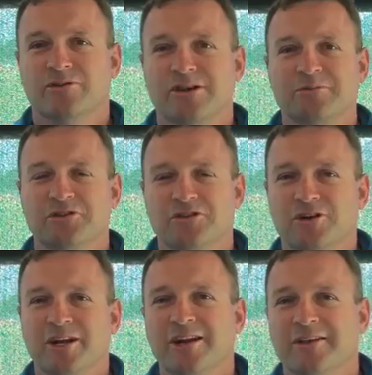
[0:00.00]

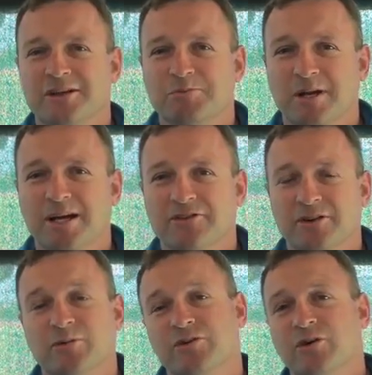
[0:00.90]
substitute any of those players
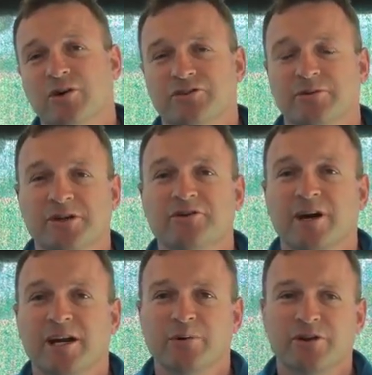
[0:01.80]
in with guys that have been
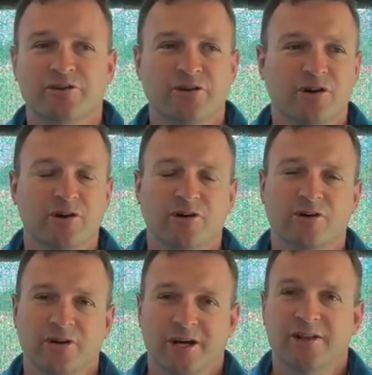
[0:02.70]
training with us, and
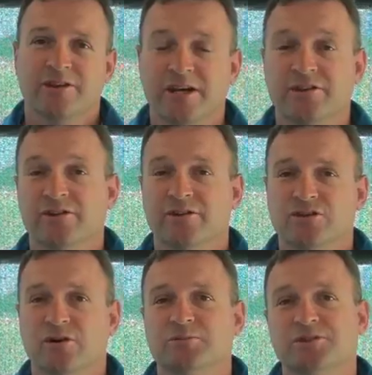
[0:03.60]
I know that they do the
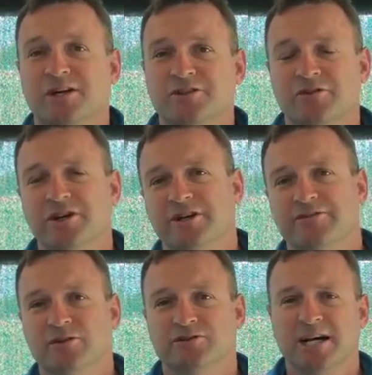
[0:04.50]
job. So it's a very
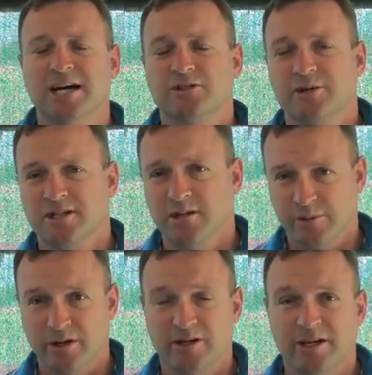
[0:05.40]
difficult task to actually
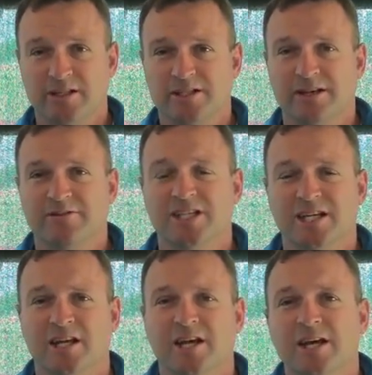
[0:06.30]
whittle it down to
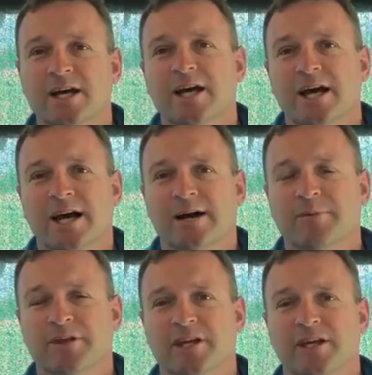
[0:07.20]
17.
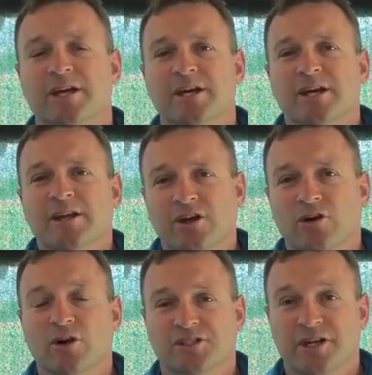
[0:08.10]
But the
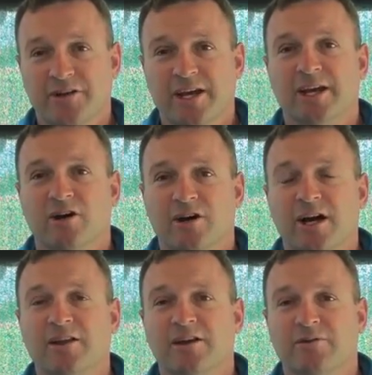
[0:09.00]
guys that are there, I
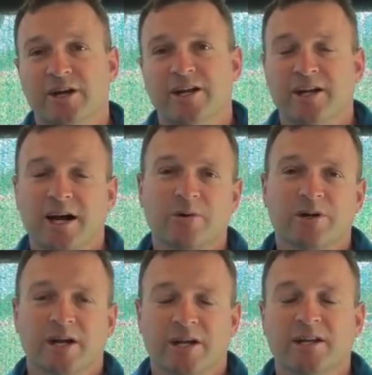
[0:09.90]
know they're ready to go
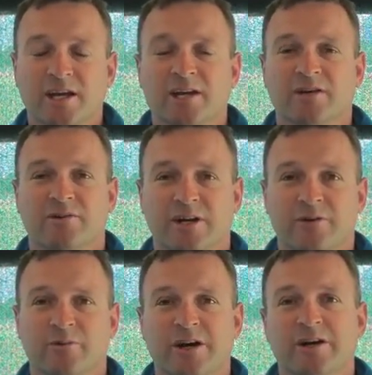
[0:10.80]
and keen and
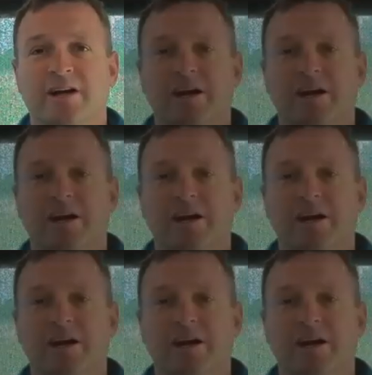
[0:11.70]
ready